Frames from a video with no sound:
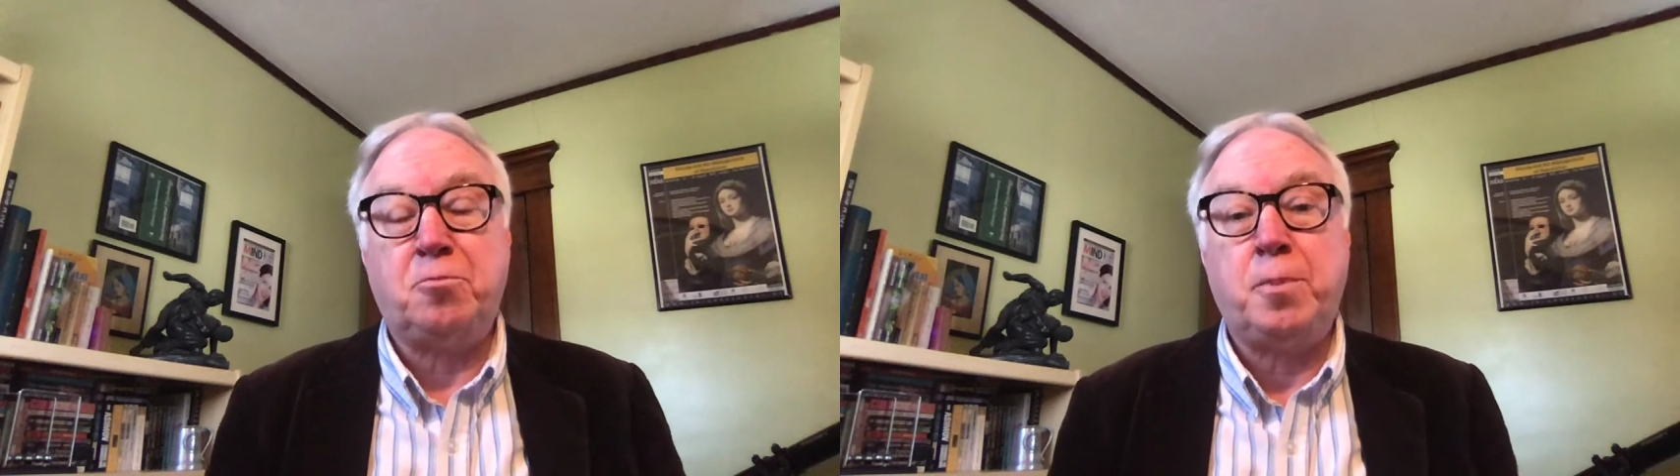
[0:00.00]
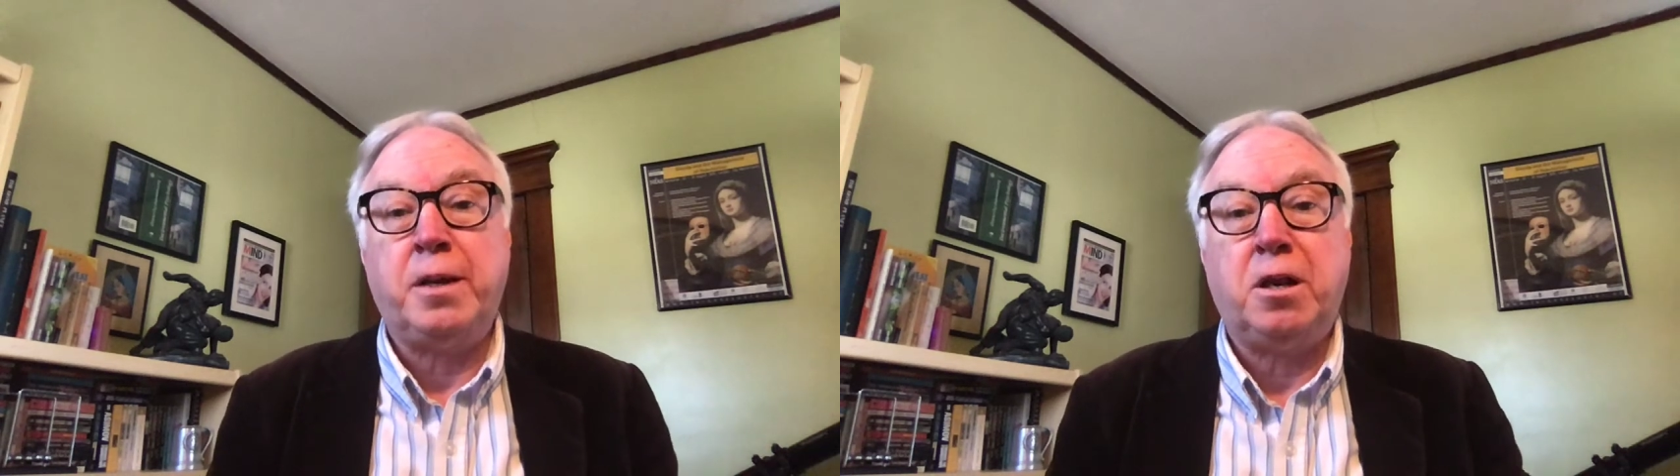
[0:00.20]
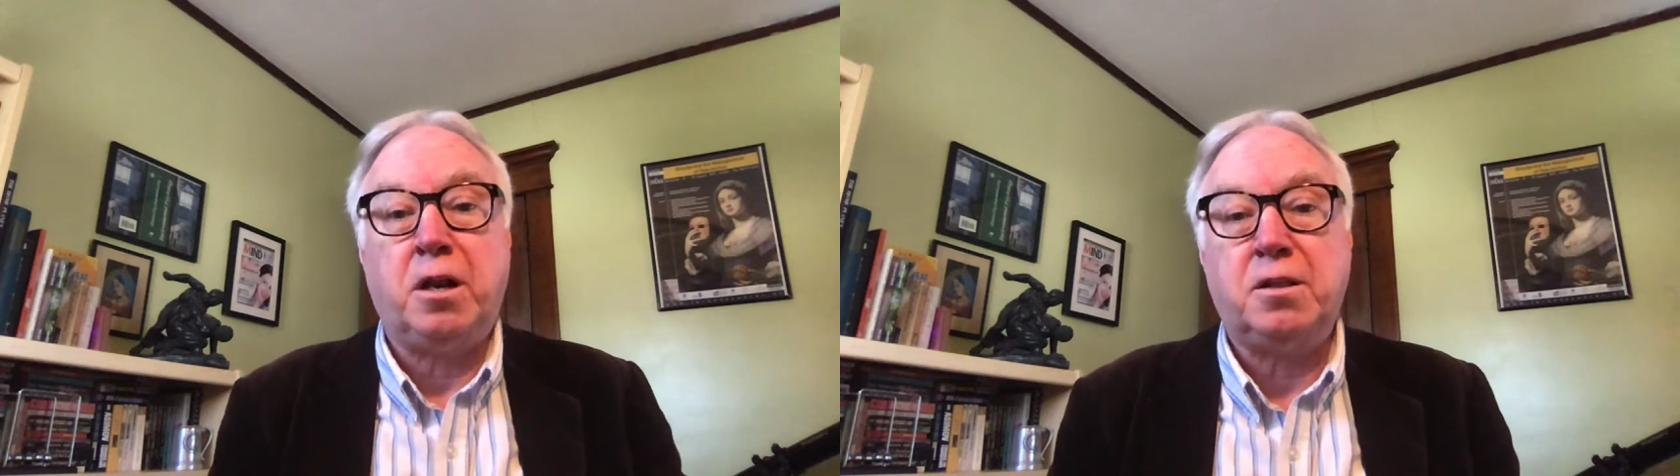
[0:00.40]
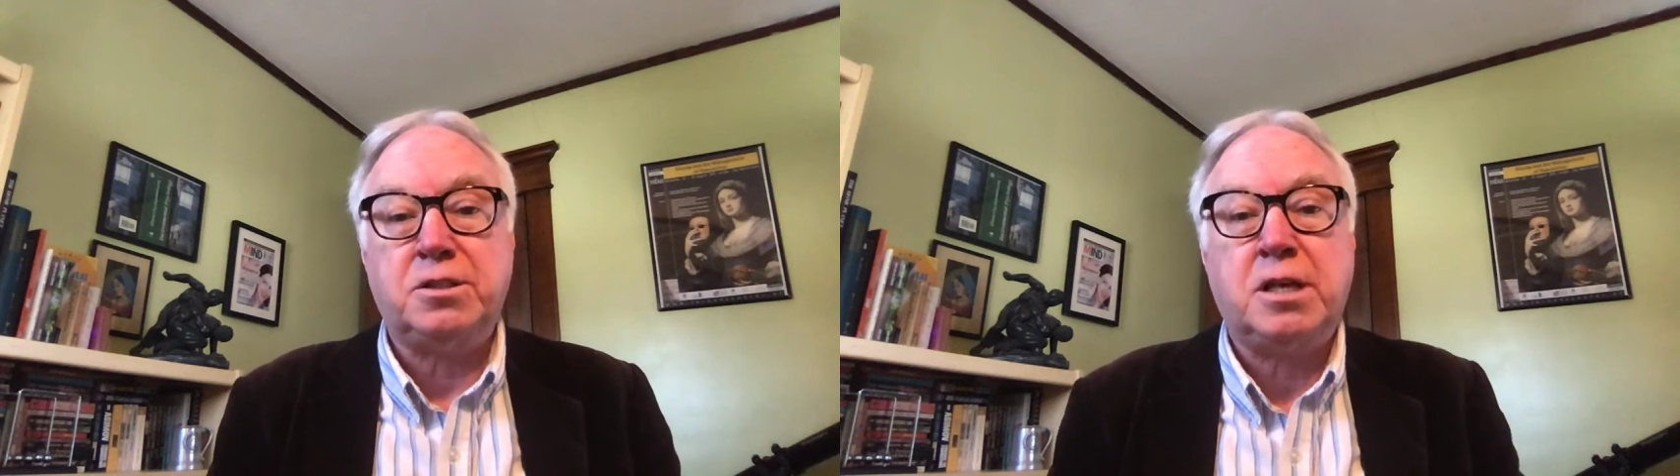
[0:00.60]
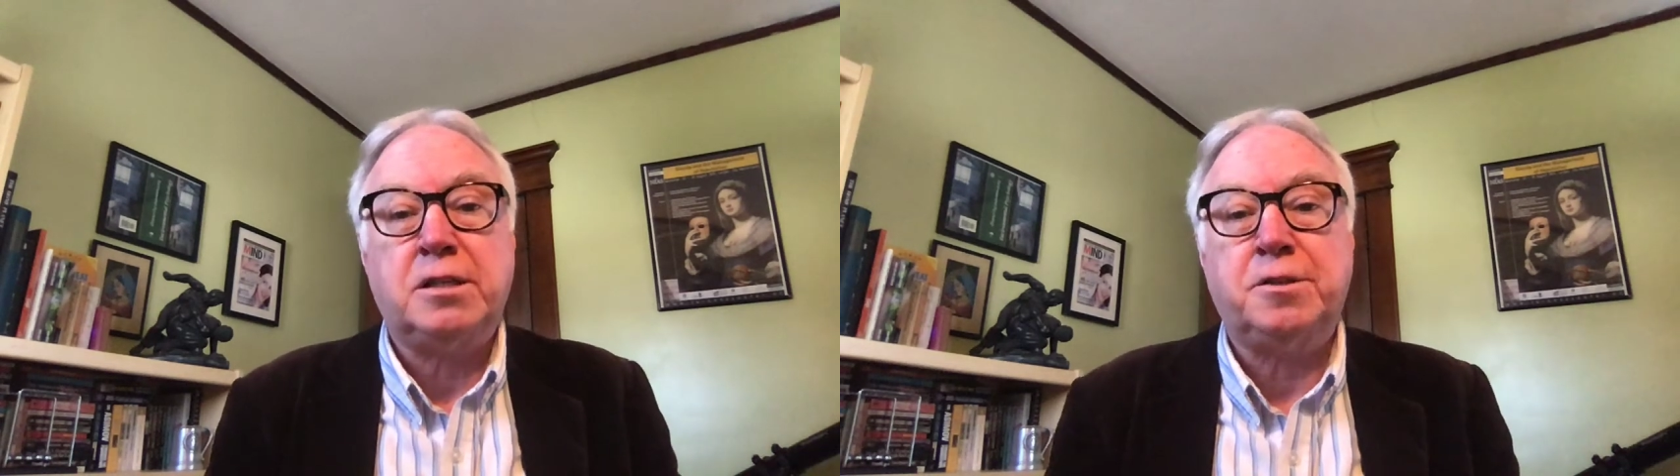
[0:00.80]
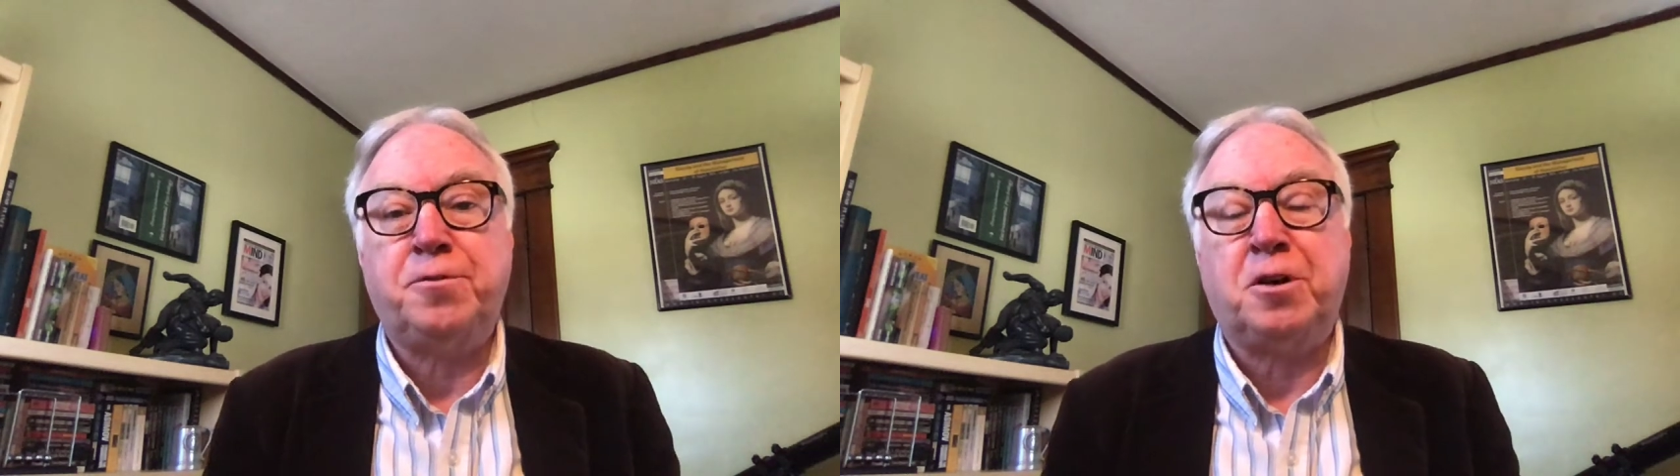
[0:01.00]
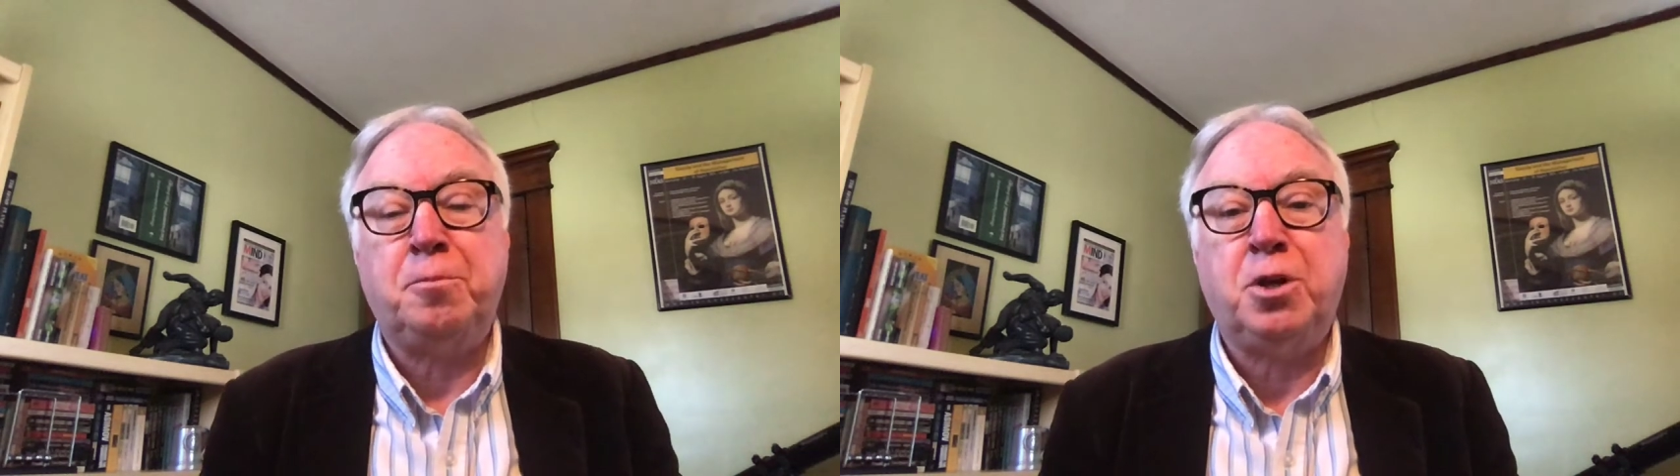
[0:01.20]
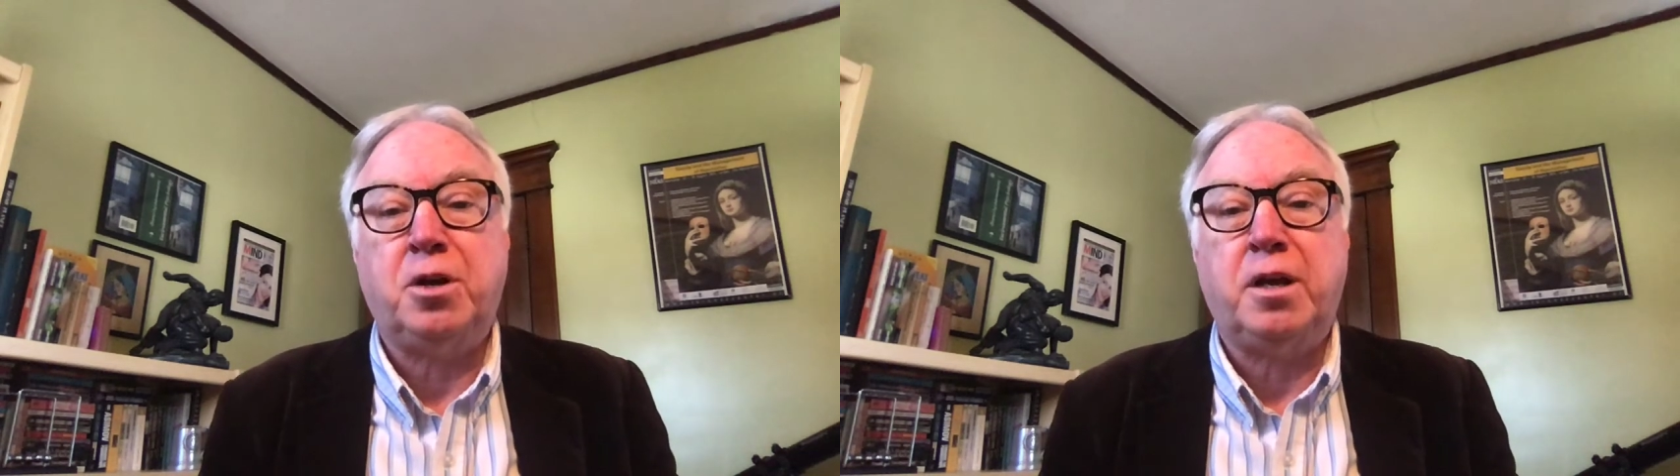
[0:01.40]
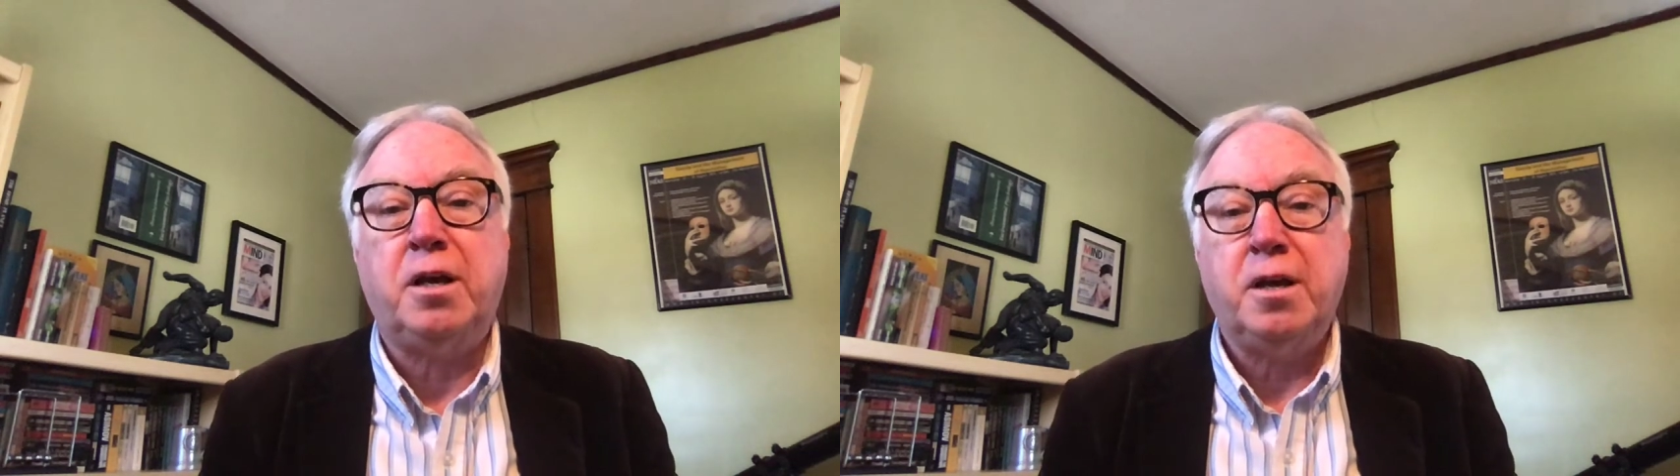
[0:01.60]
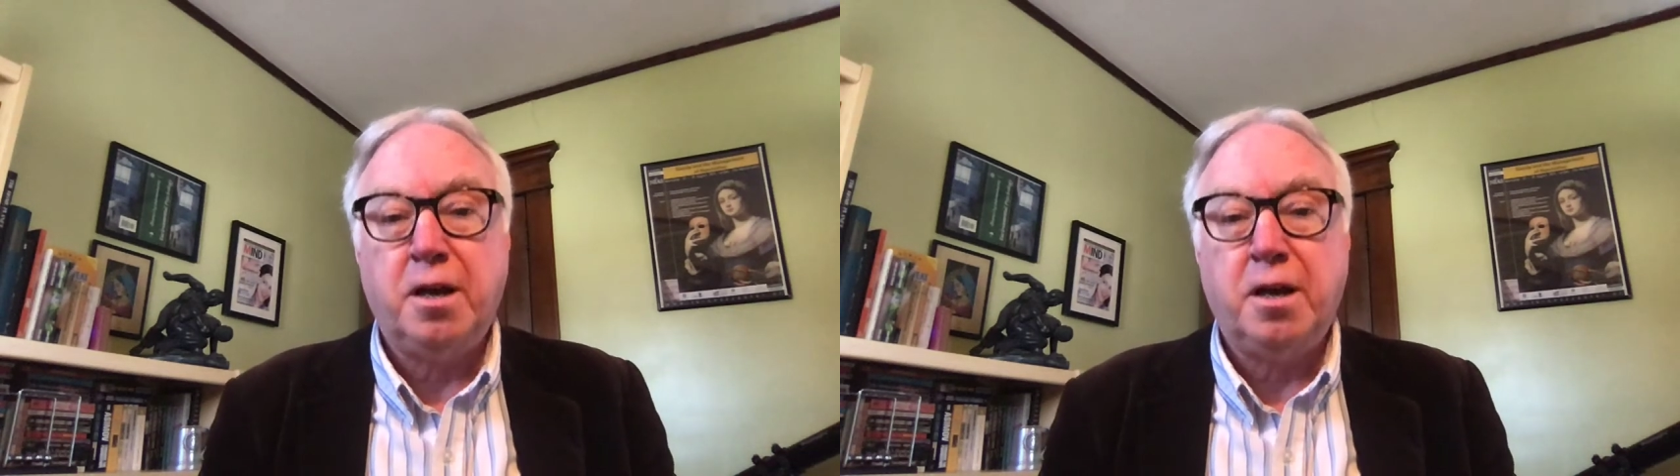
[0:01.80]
opinion in the scientific community